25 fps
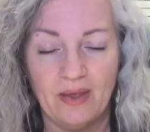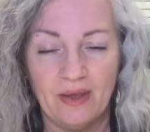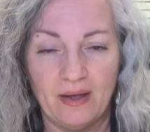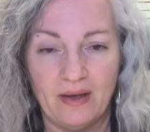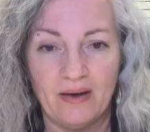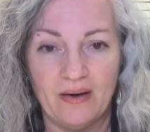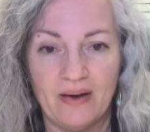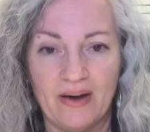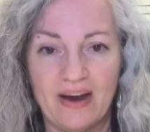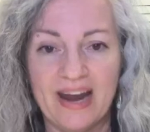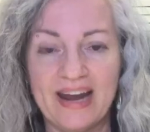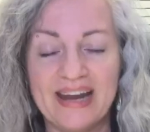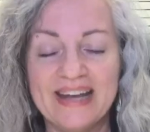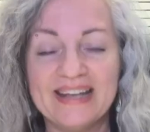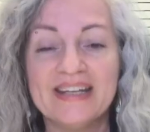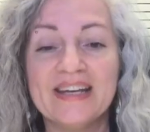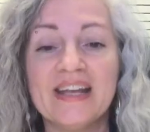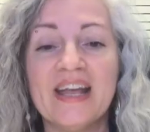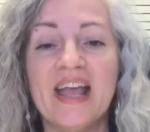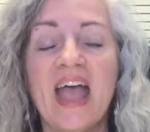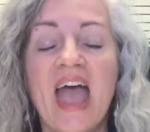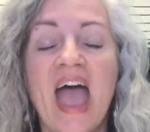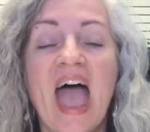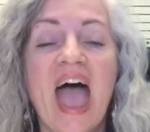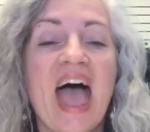All right.
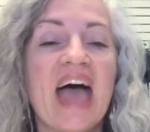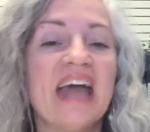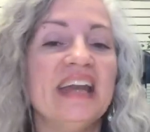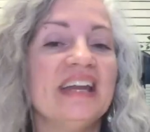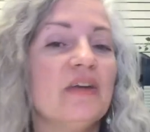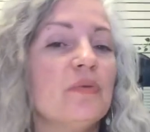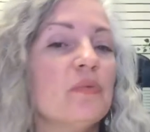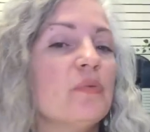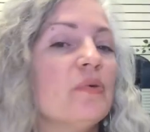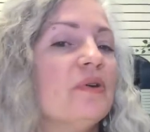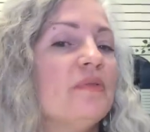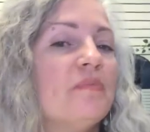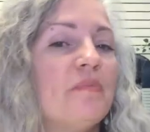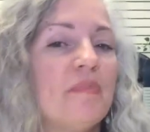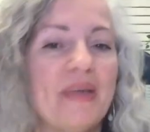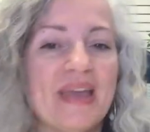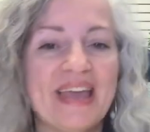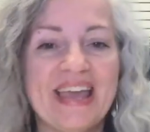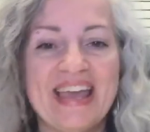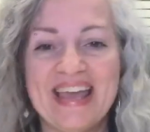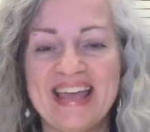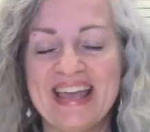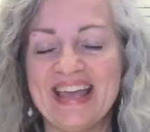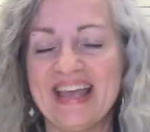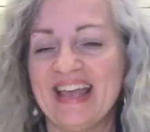And it would
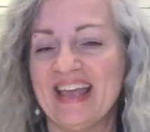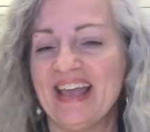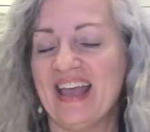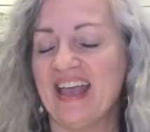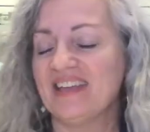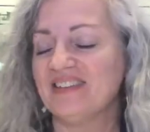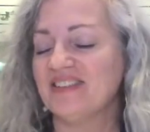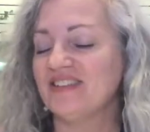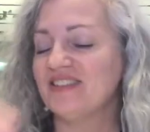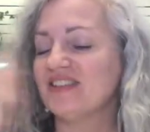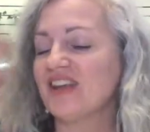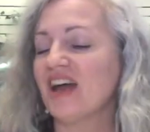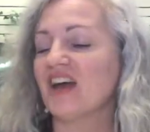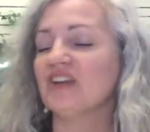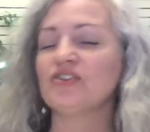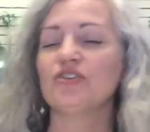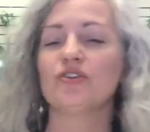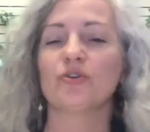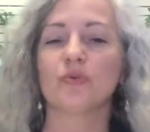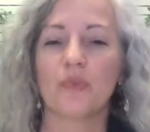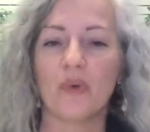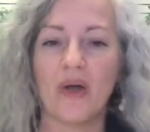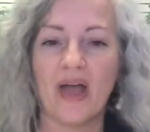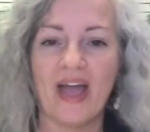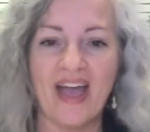be in such
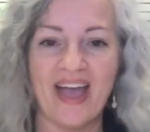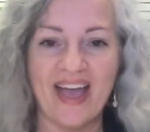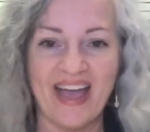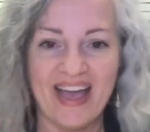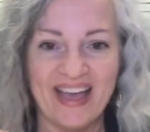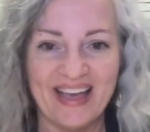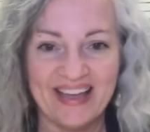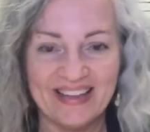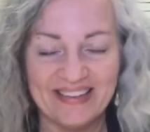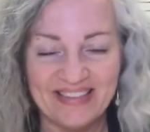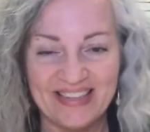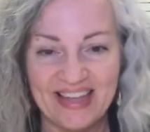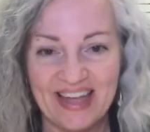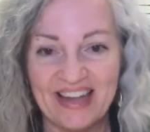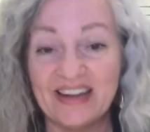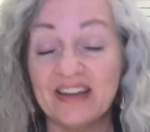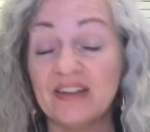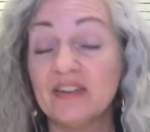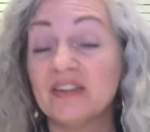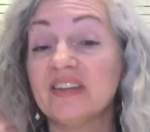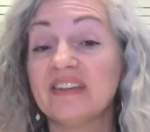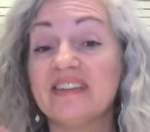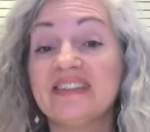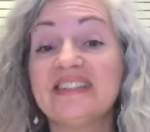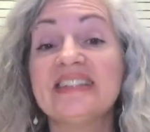a way that
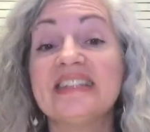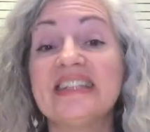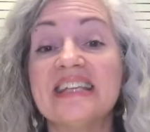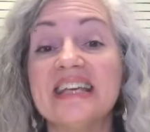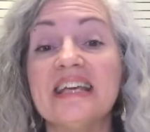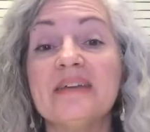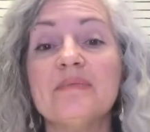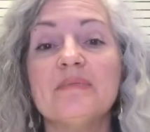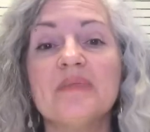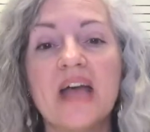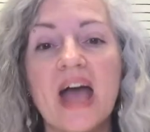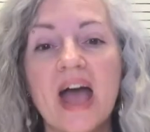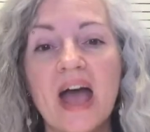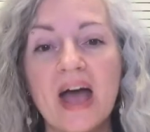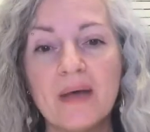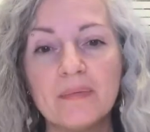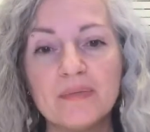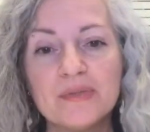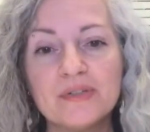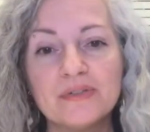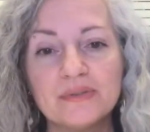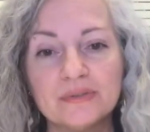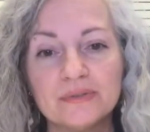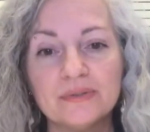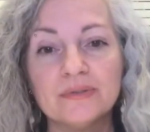it seemed
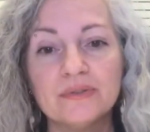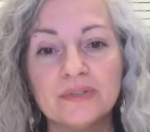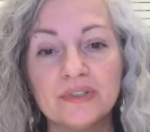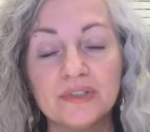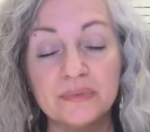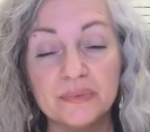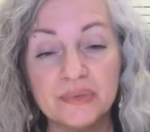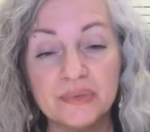absolutely